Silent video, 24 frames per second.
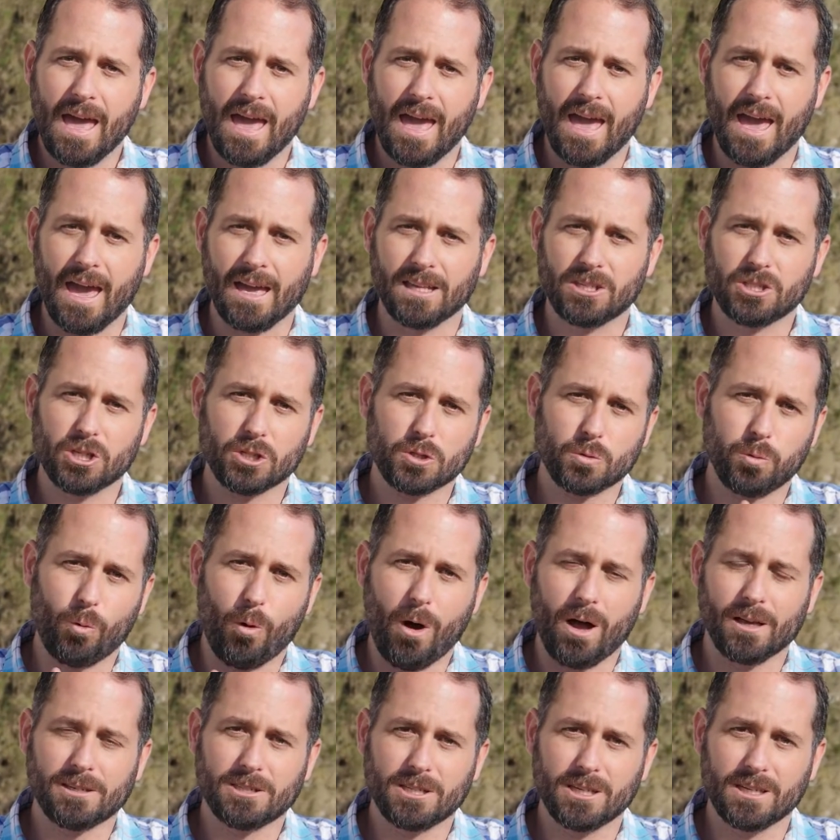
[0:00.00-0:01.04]
And just
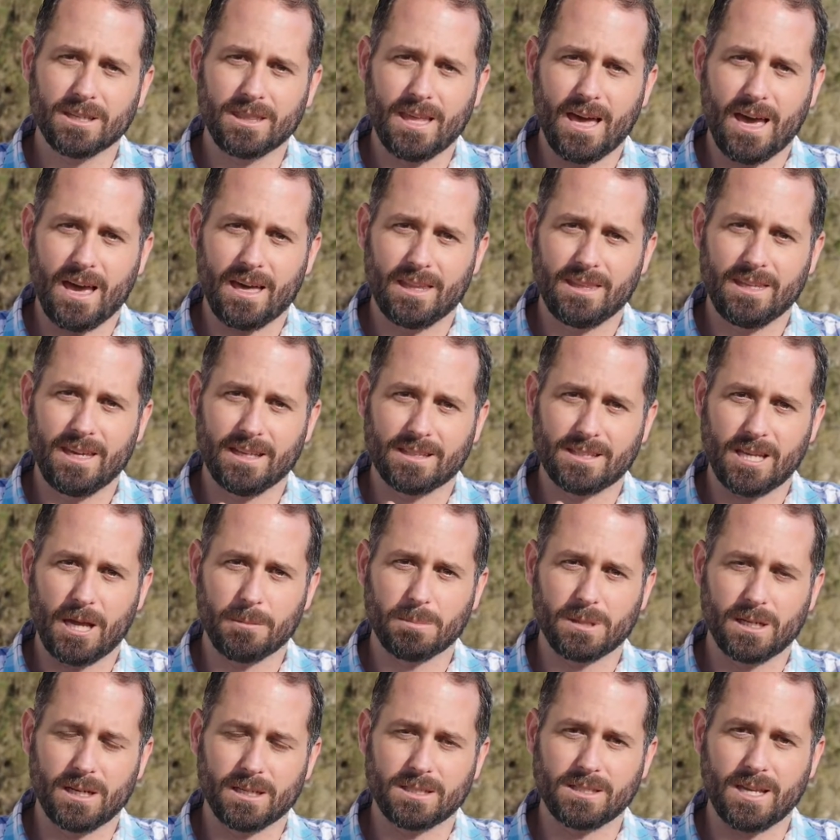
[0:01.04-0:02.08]
watching that, the
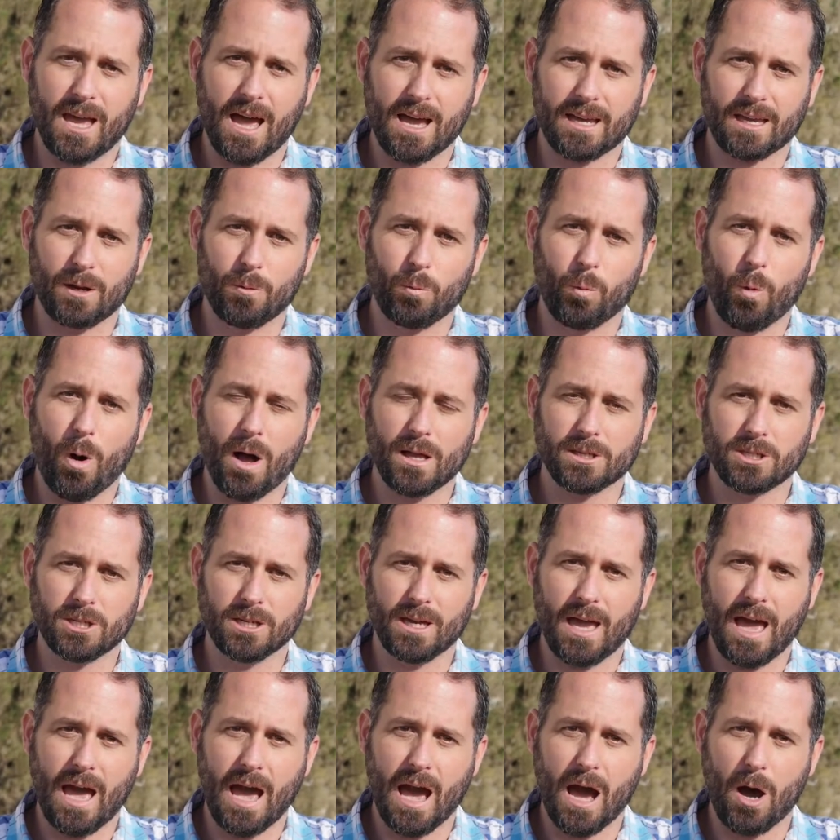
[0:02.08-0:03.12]
attempted attack, and watching
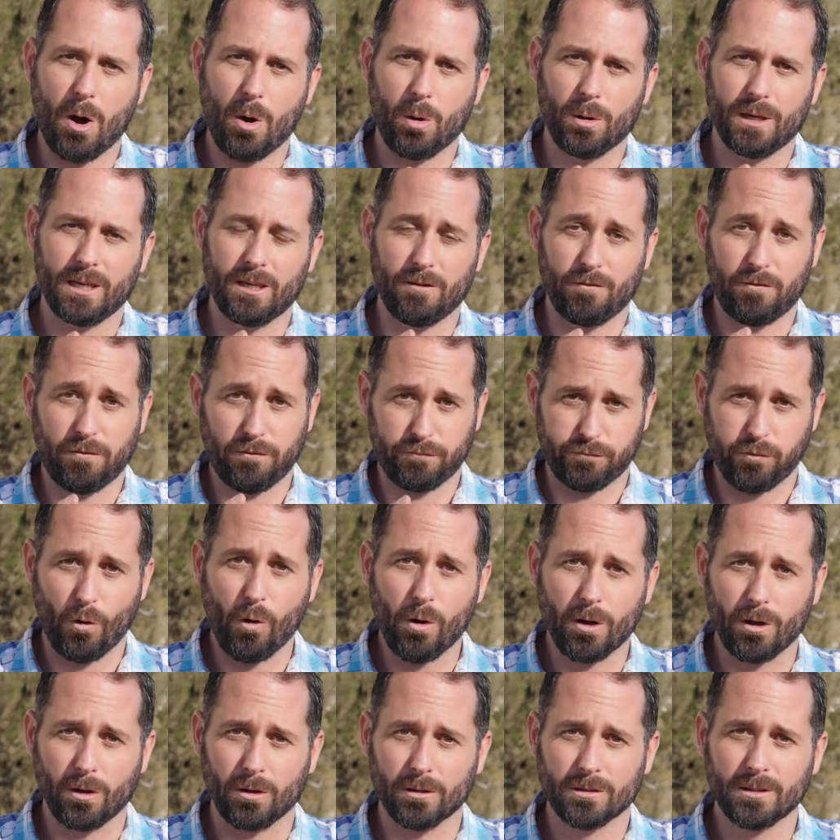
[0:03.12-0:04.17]
how it
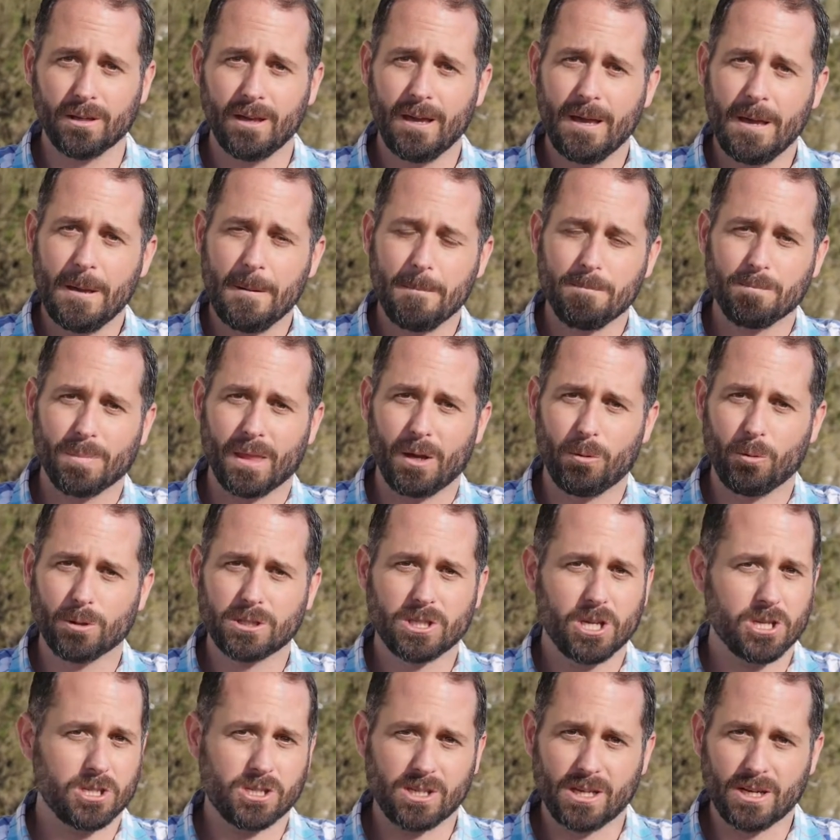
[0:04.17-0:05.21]
foiled was
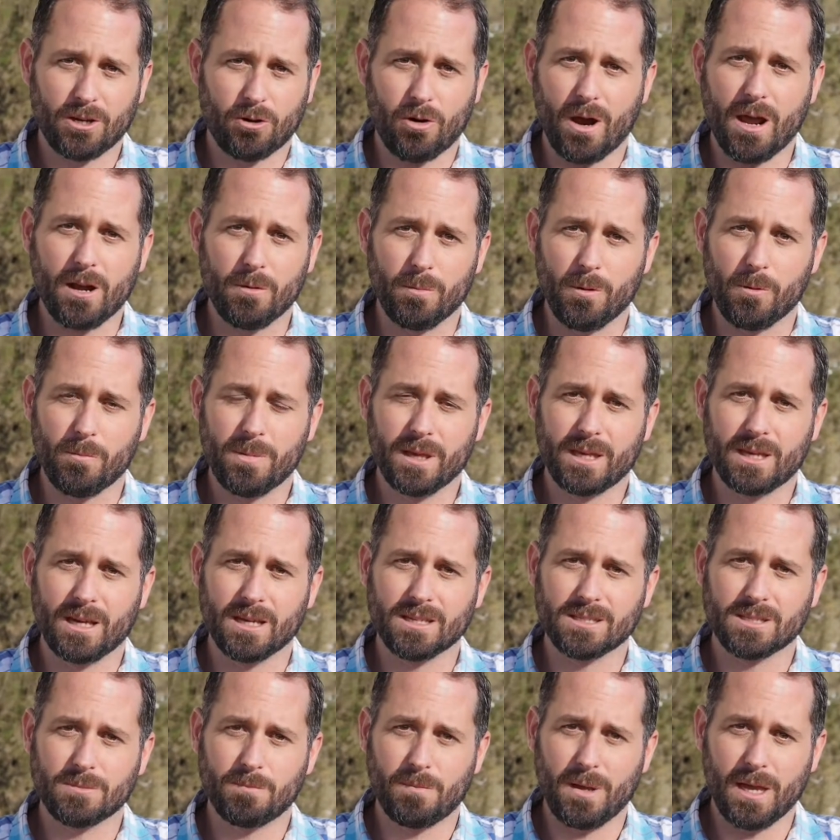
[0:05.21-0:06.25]
just incredible,
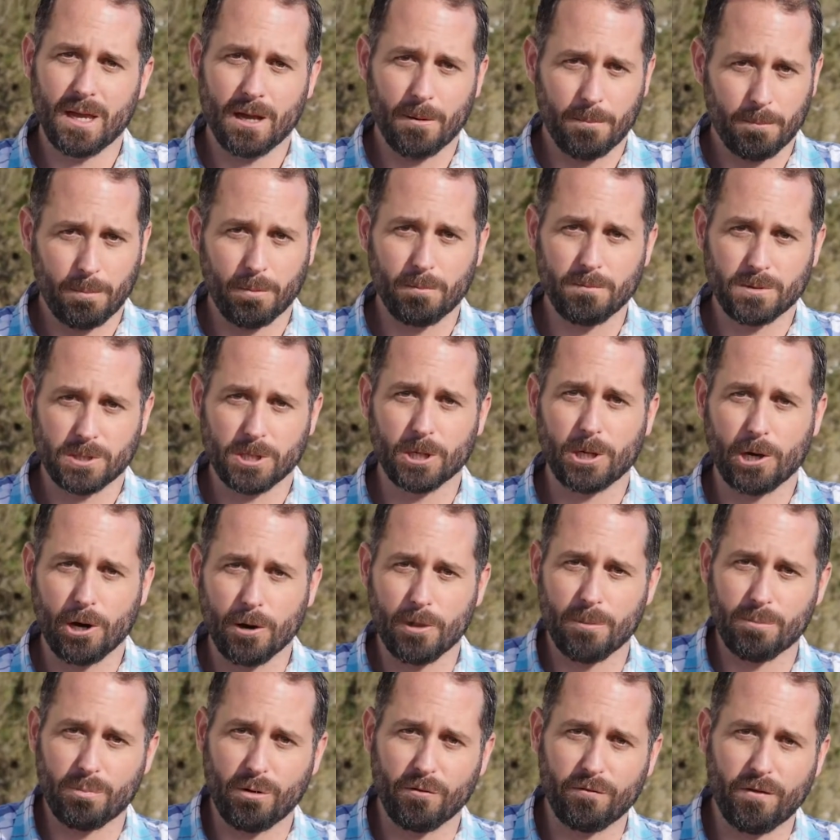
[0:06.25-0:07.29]
because being a secure
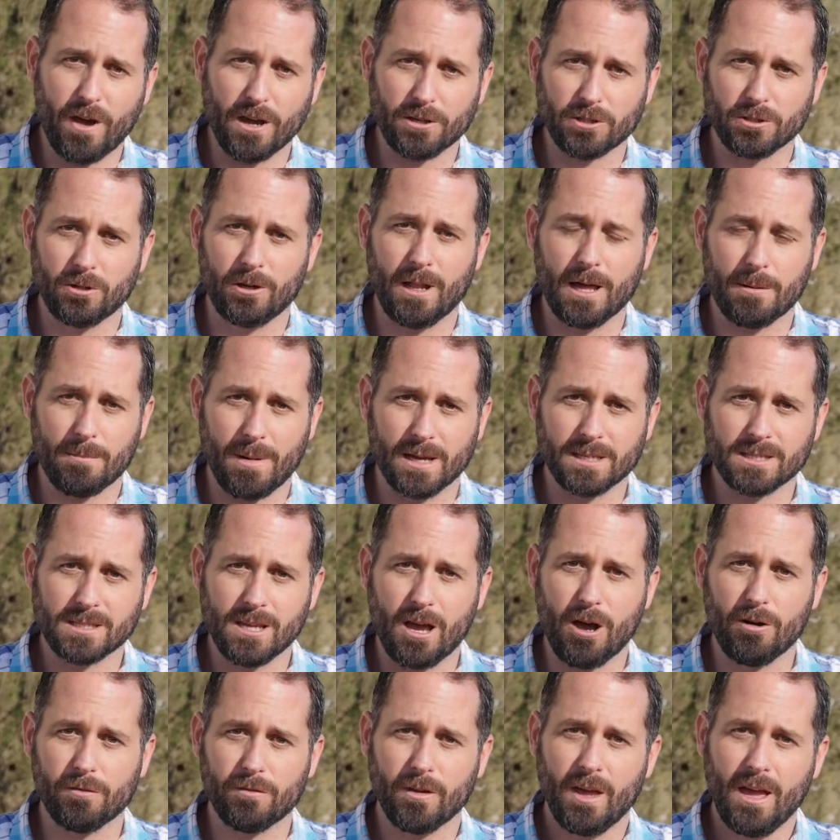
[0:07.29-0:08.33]
professional like
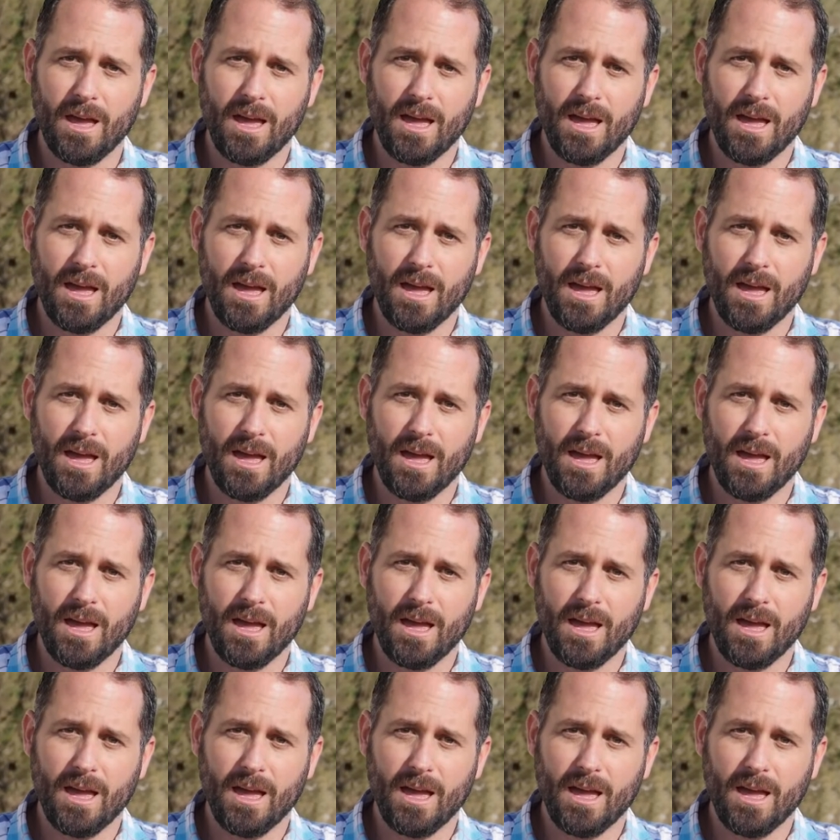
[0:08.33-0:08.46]
myself,